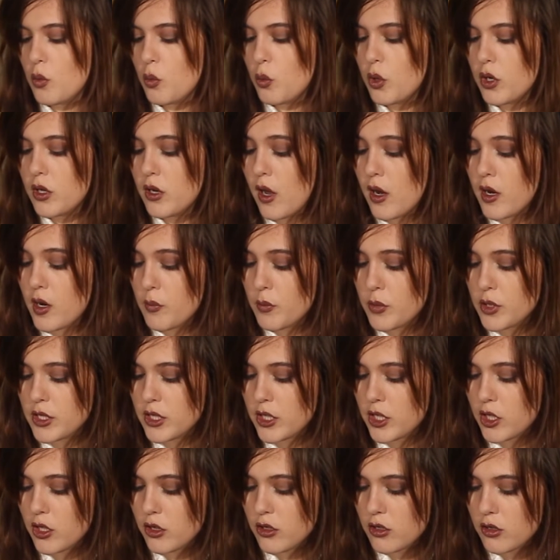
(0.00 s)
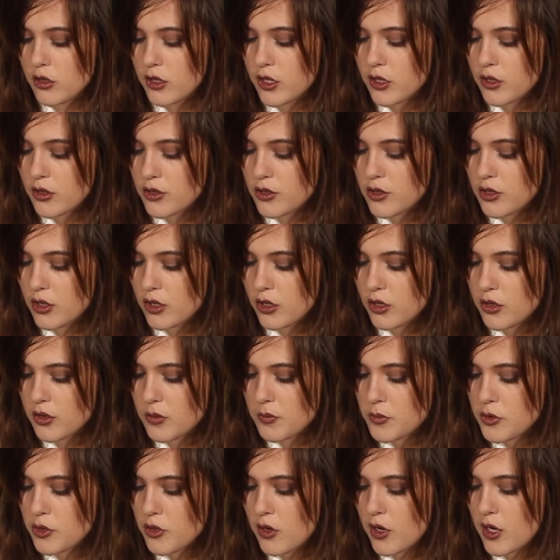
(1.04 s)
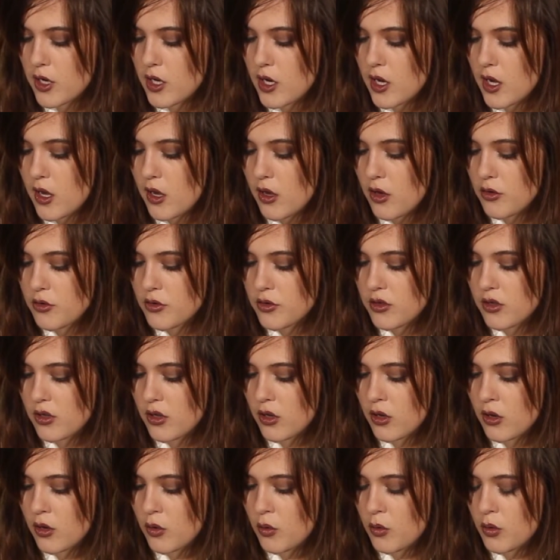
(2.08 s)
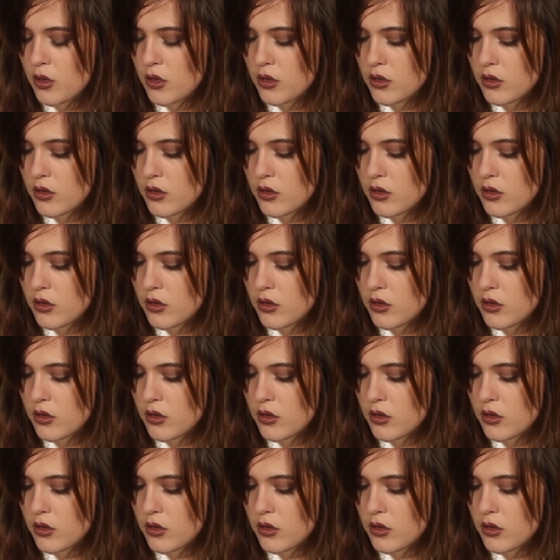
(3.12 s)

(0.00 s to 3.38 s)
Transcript: We're not on particularly good terms right now, so